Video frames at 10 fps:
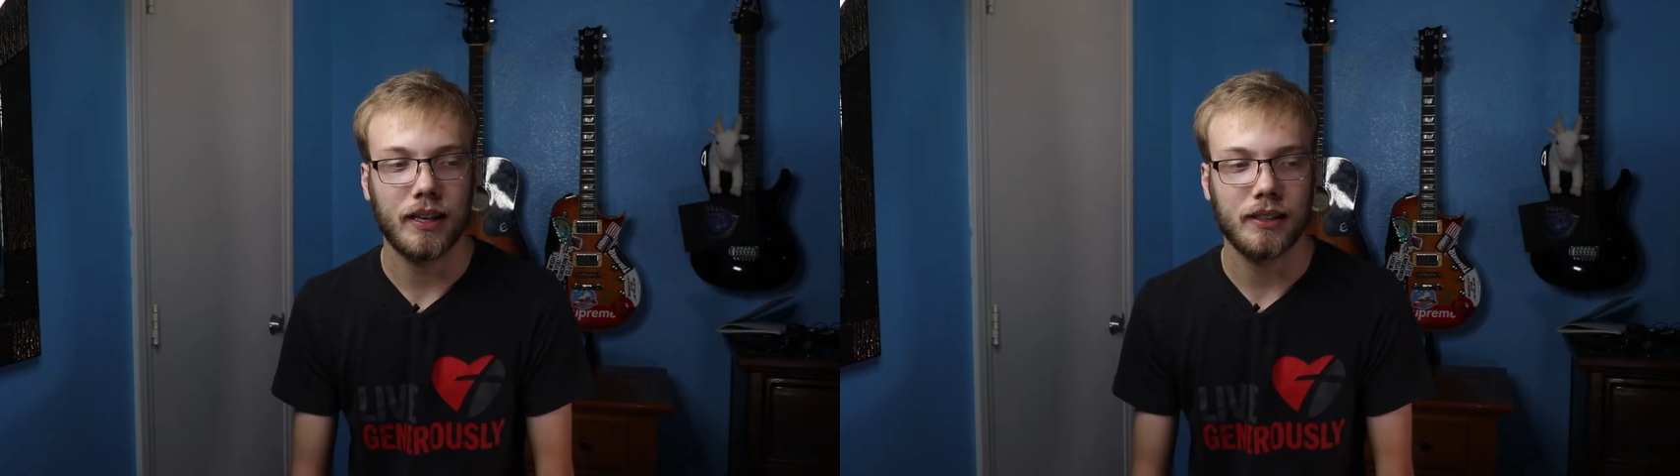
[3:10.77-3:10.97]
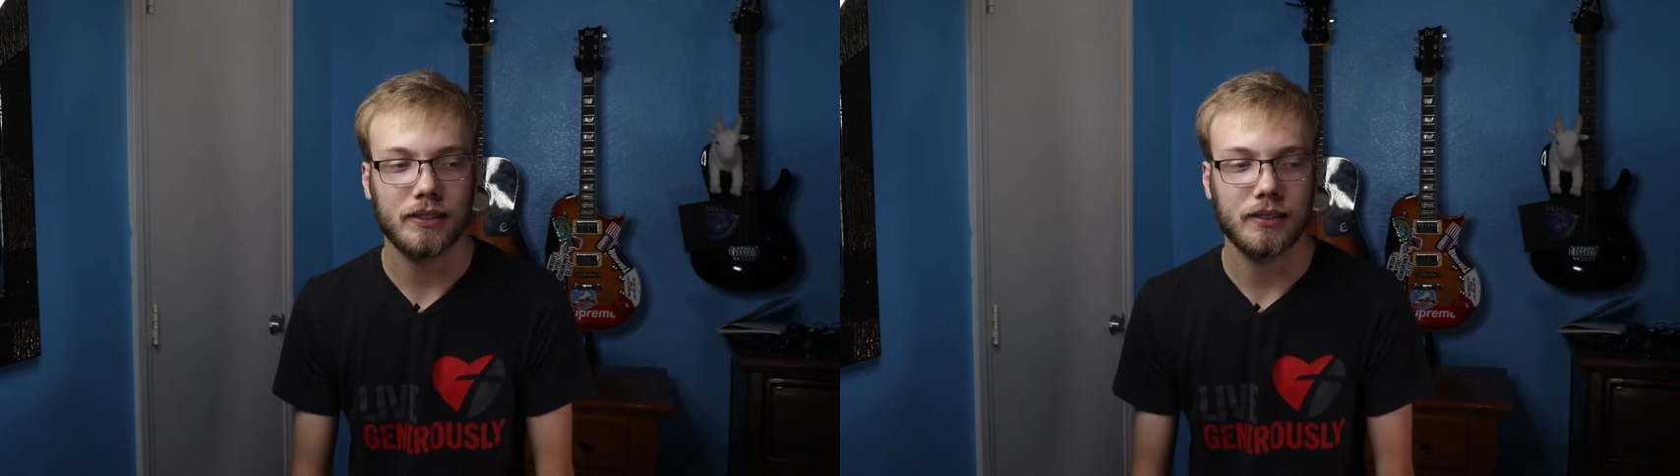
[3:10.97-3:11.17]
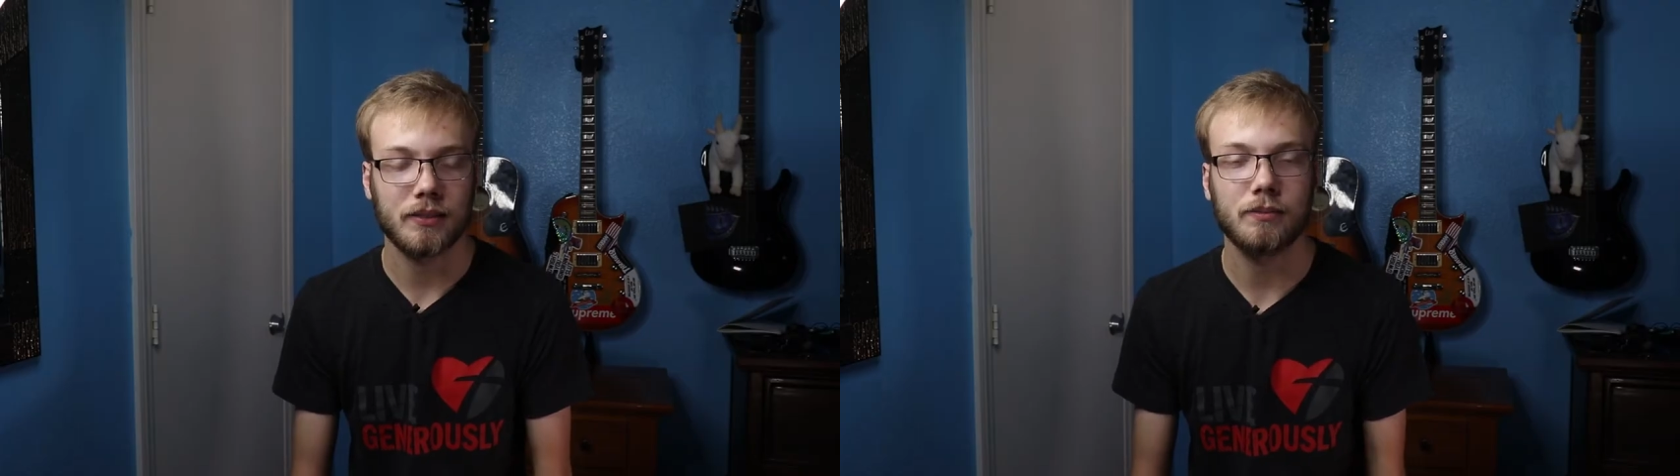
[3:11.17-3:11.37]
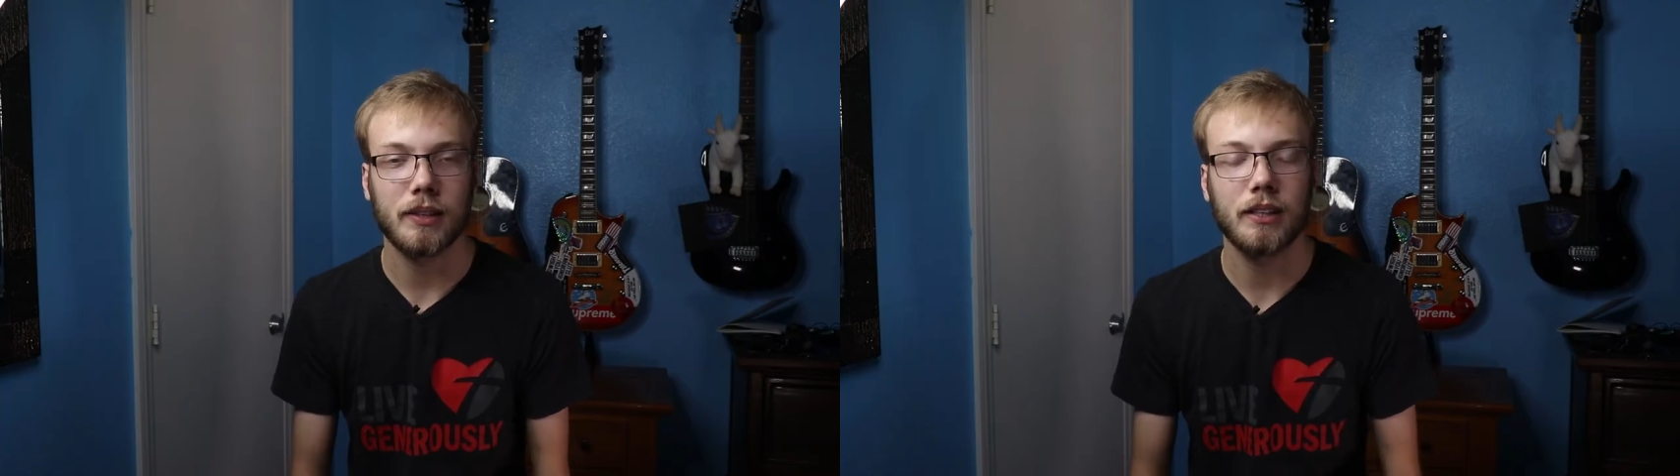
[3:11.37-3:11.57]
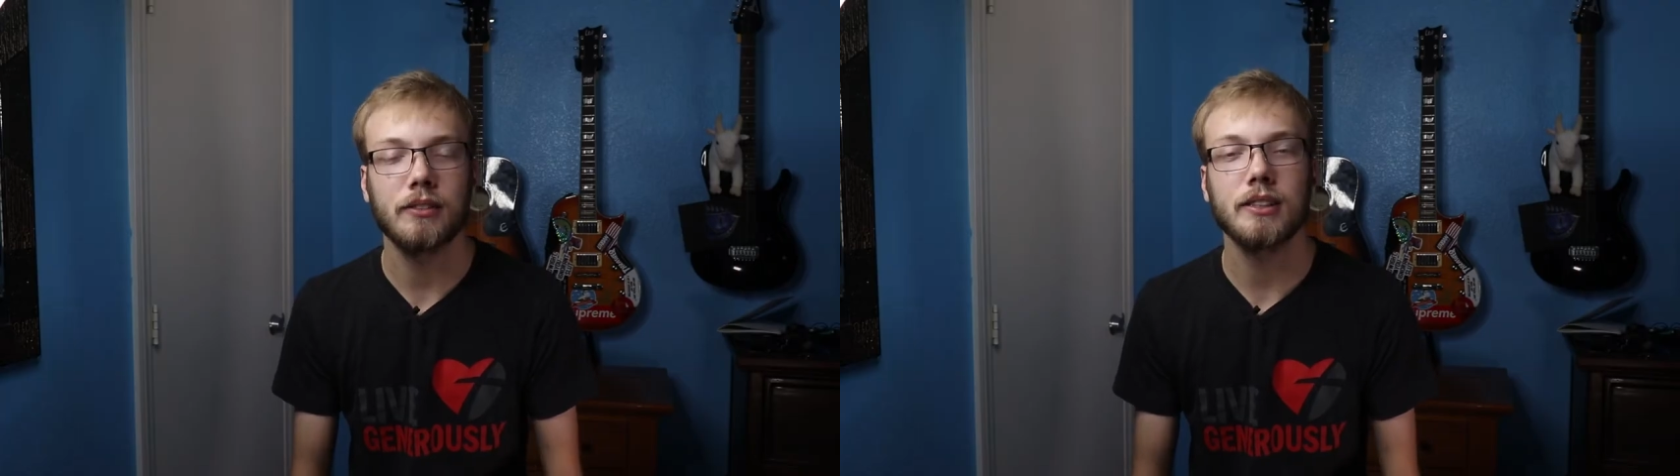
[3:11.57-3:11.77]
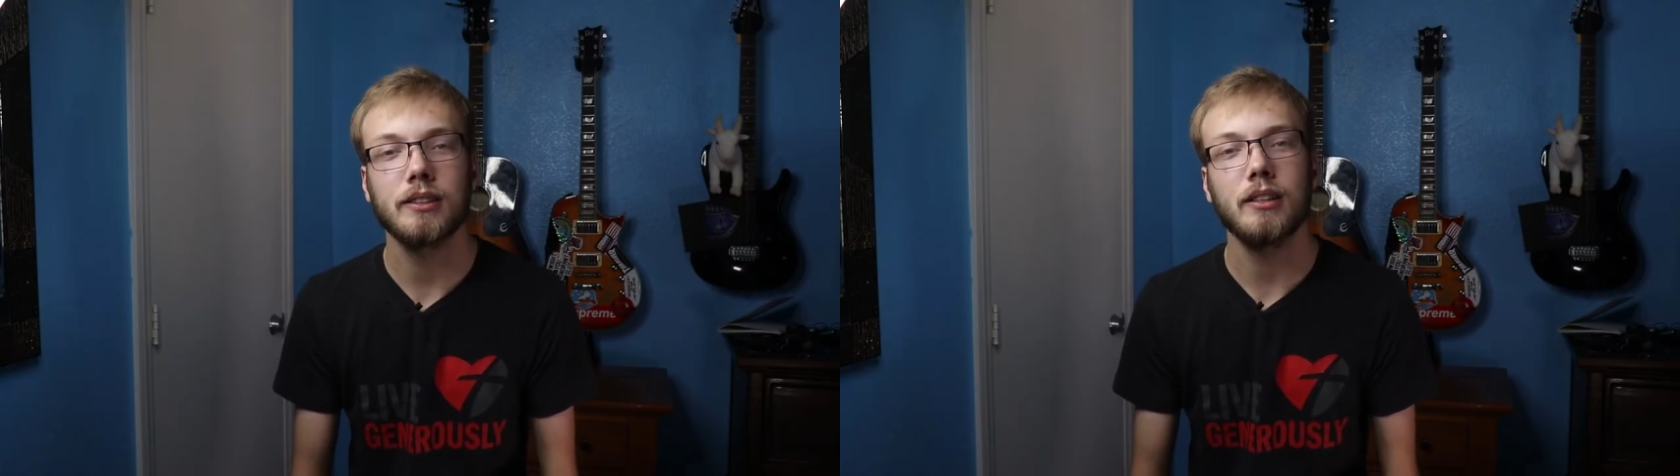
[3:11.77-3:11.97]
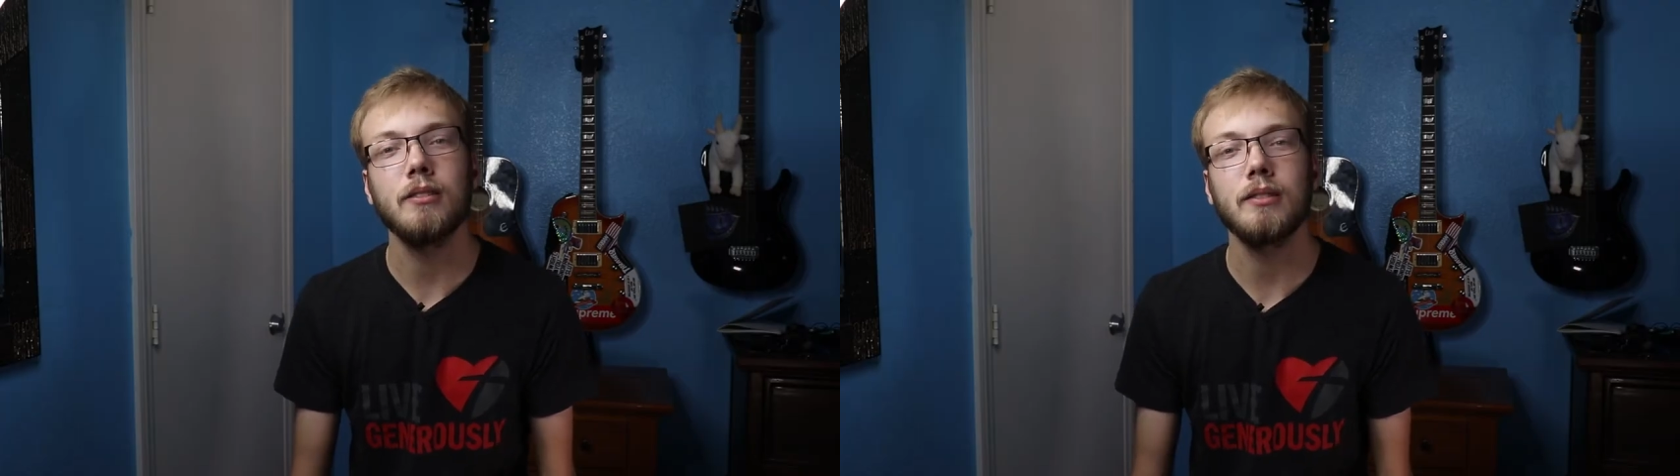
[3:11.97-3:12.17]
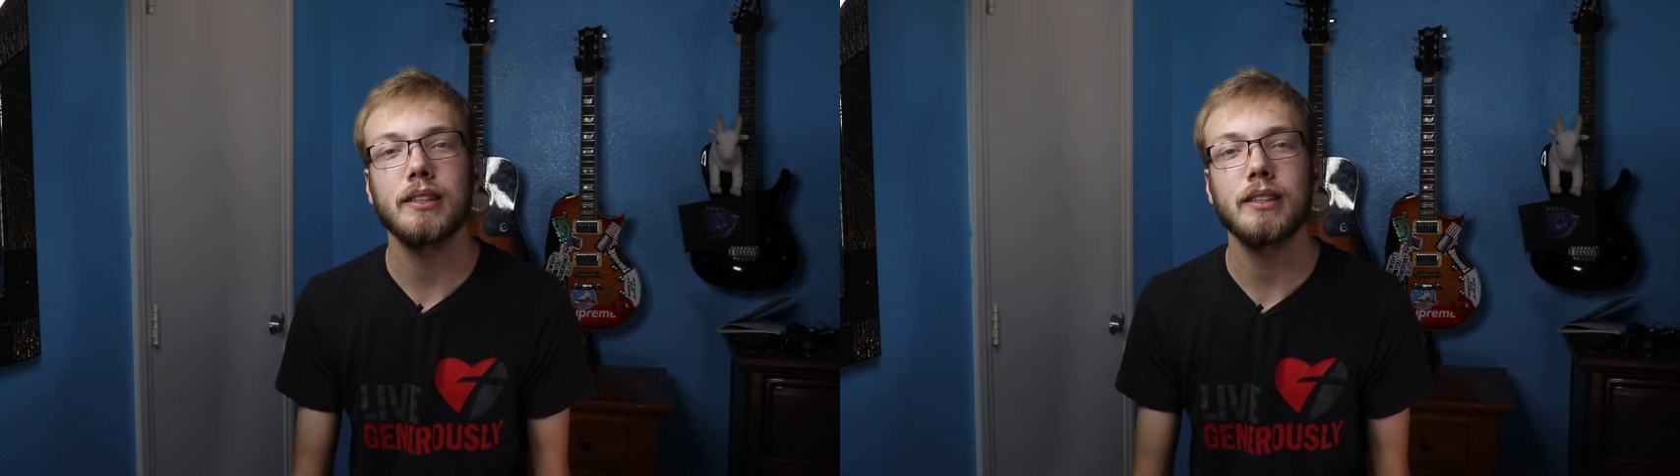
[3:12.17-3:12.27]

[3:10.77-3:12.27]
as many of us know,